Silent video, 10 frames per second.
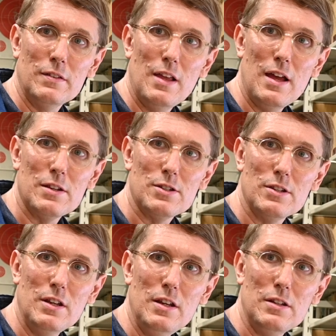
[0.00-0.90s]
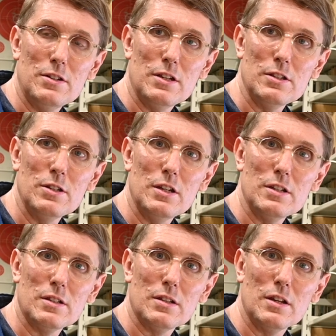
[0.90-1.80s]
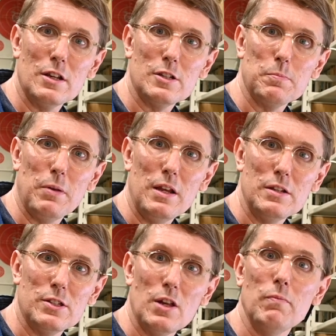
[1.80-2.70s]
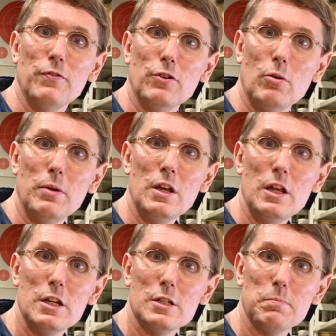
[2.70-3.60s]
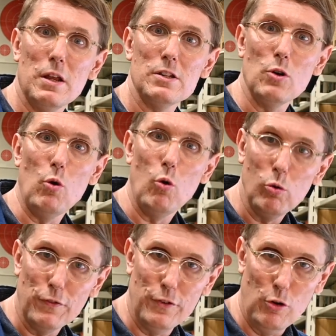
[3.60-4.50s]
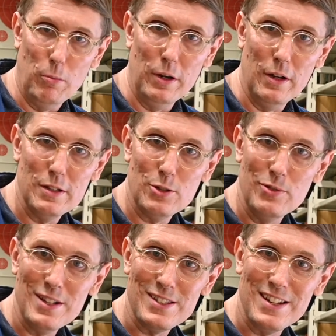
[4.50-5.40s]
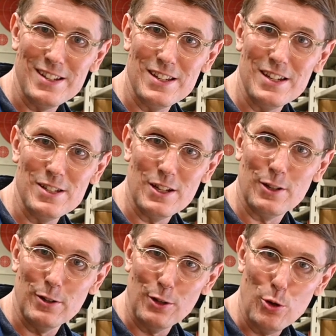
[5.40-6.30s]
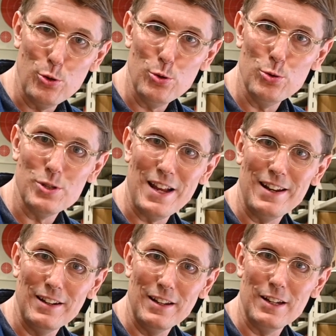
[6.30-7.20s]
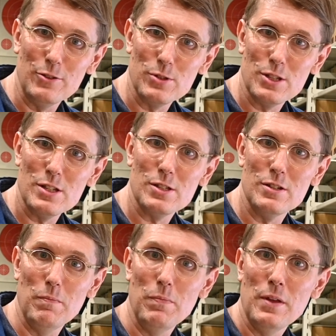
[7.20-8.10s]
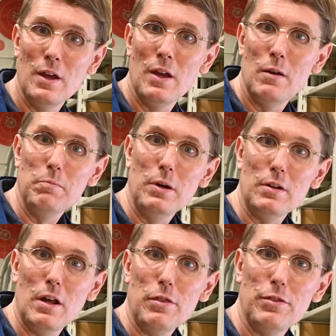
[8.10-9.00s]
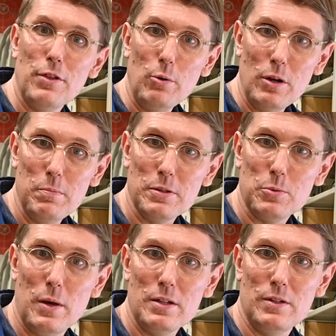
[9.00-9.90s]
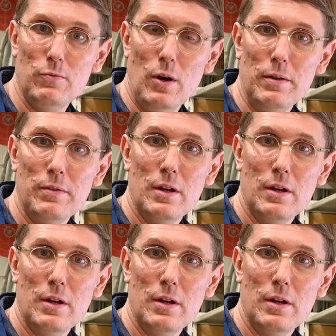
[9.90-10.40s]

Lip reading: that it doesn't explain some phenomena, it explains all phenomena. So in a sense, it is a closed analytical system, but a thoroughly persuasive one.